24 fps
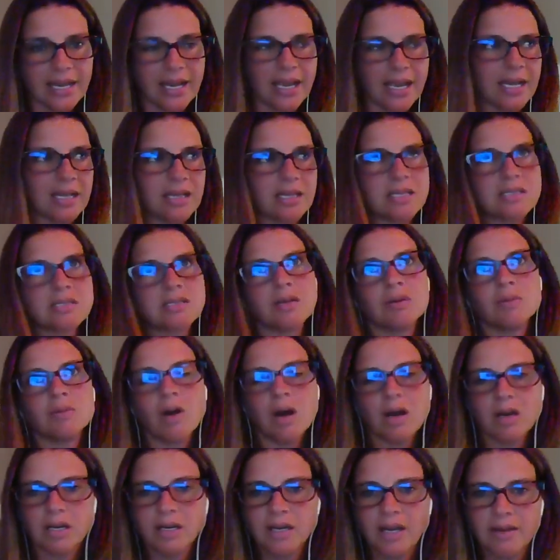Hey, let's go
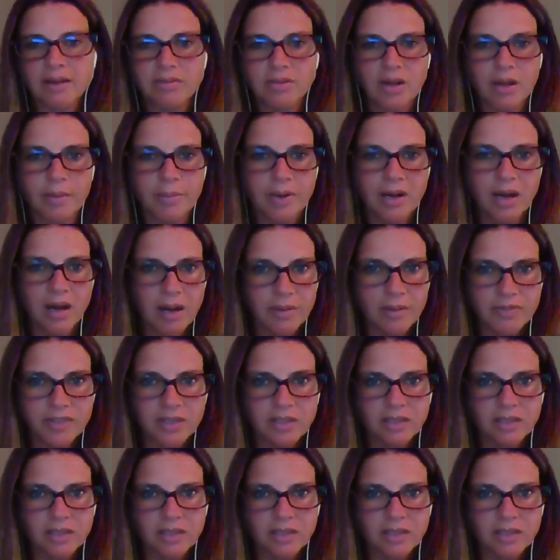walk and have a cup of coffee.